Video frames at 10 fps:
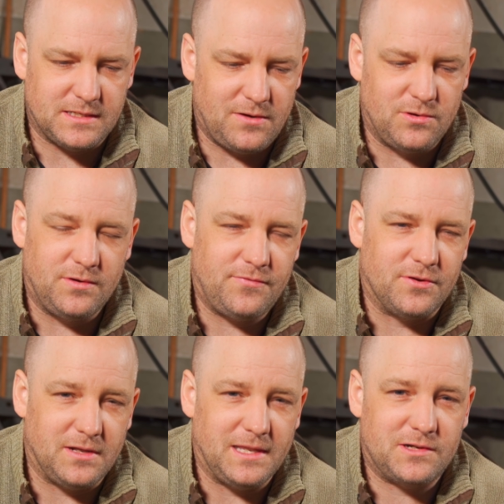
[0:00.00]
I don't know if
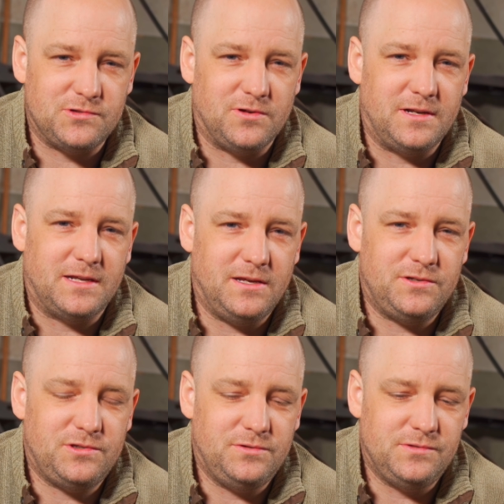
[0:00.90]
they're electronic
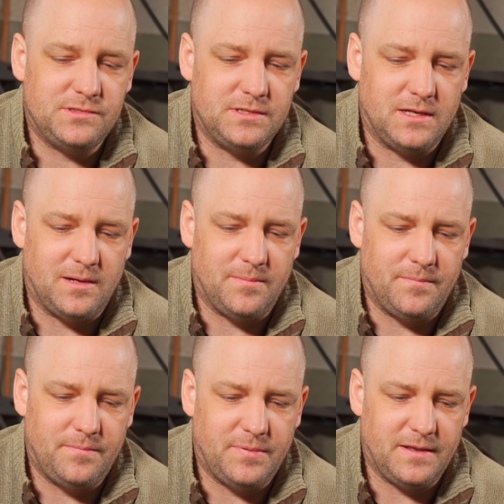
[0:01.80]
issues,
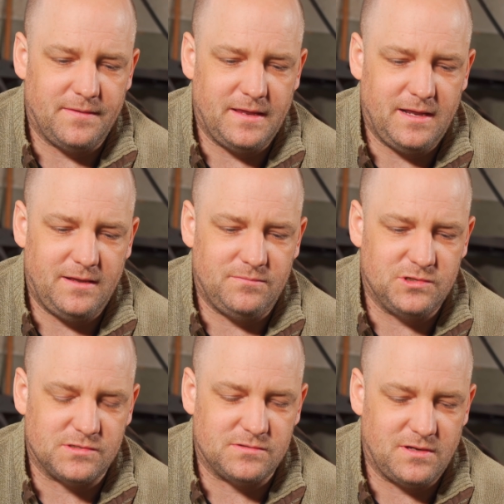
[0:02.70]
but they
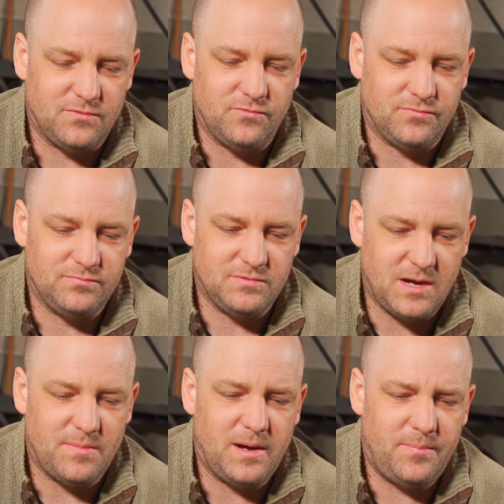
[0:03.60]
just have
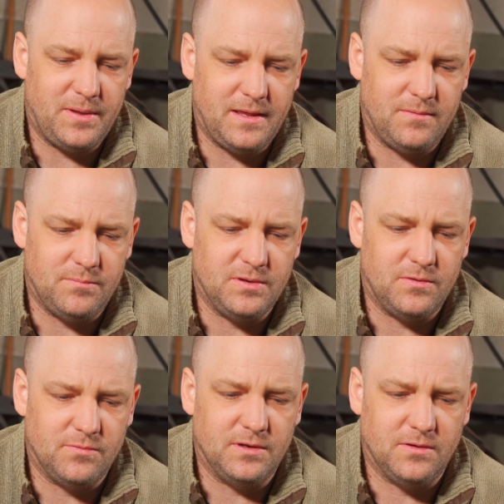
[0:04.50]
come up and been a
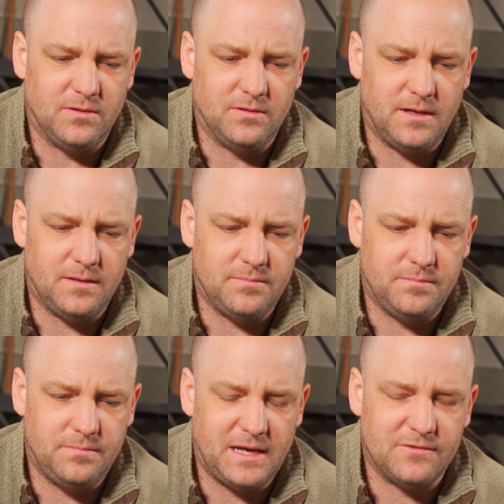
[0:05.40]
real
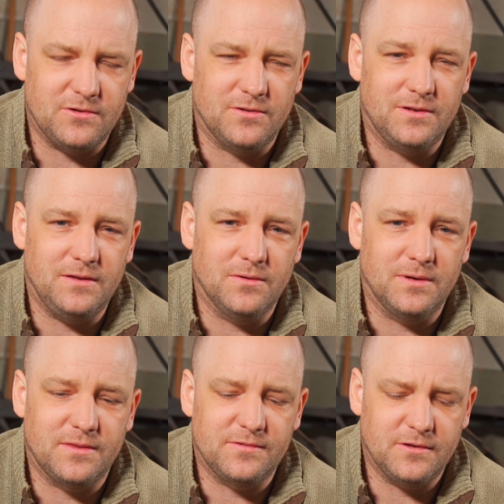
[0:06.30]
bastard to deal
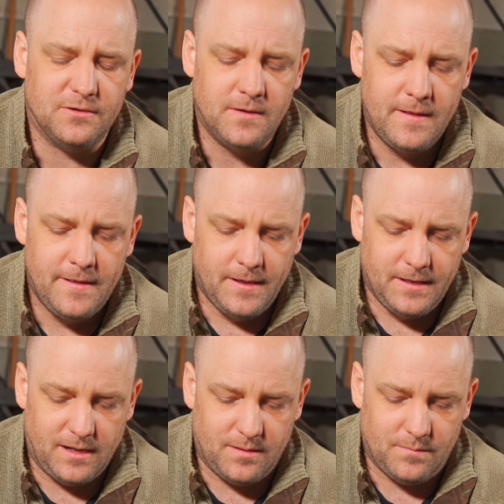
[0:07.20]
with. So
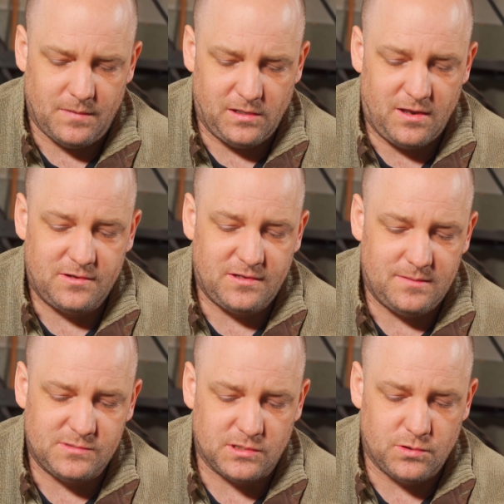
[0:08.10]
a lot of
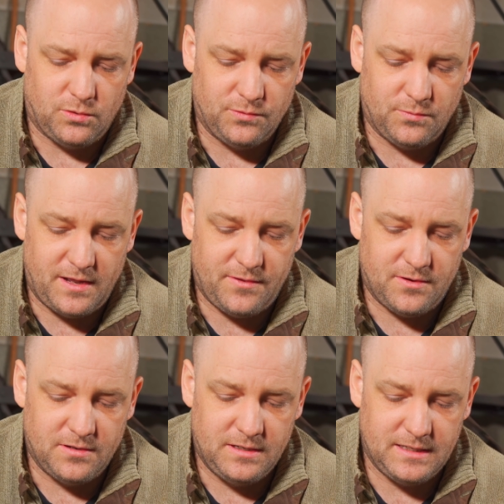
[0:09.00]
times in cold
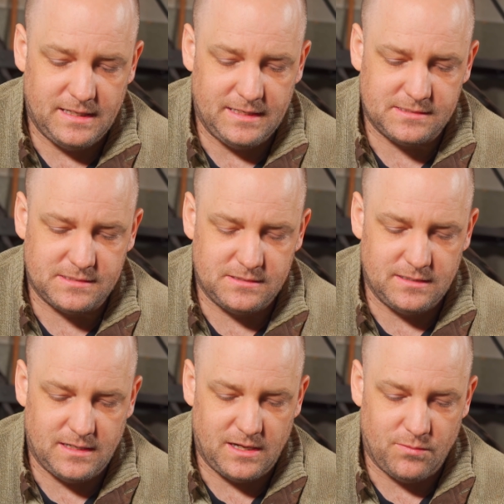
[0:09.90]
weather,
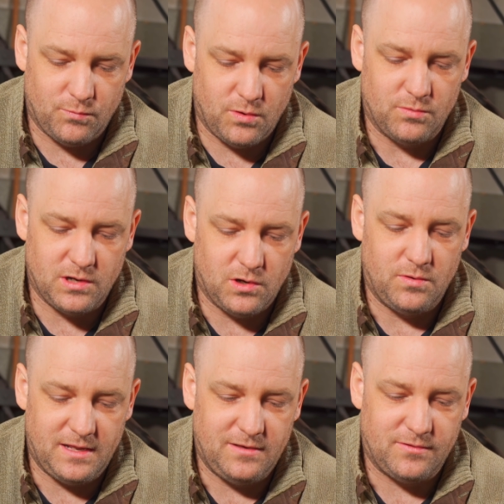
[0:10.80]
it won't
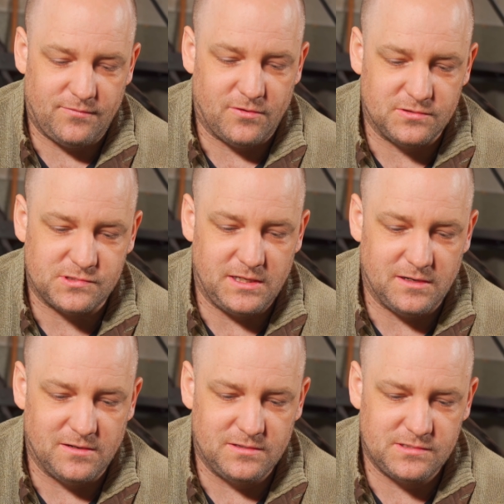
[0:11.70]
go into first
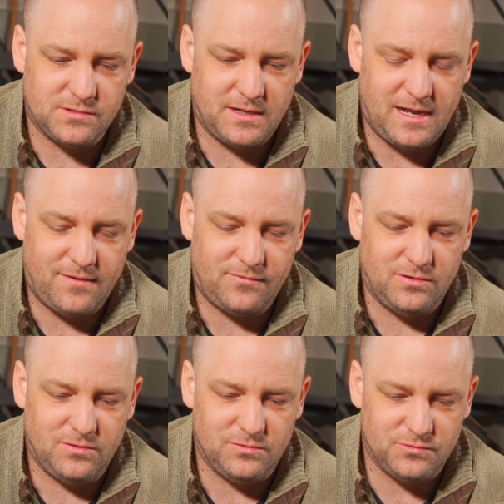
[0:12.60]
gear. So I have
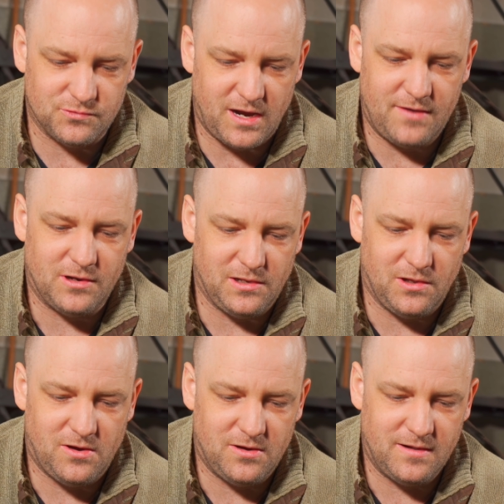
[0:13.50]
to drive it
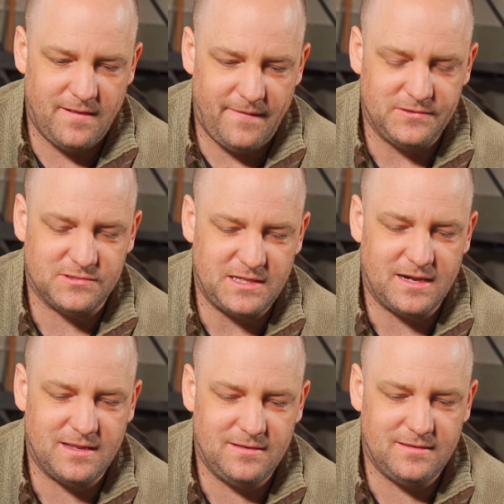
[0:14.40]
along in
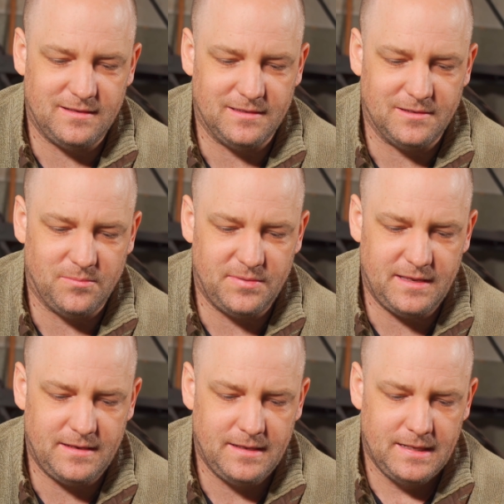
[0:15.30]
second a little
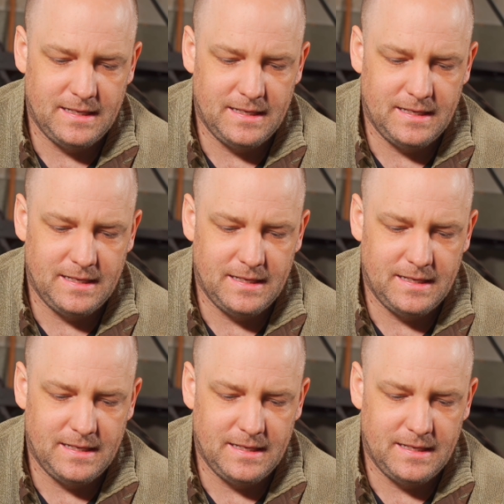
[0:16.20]
bit.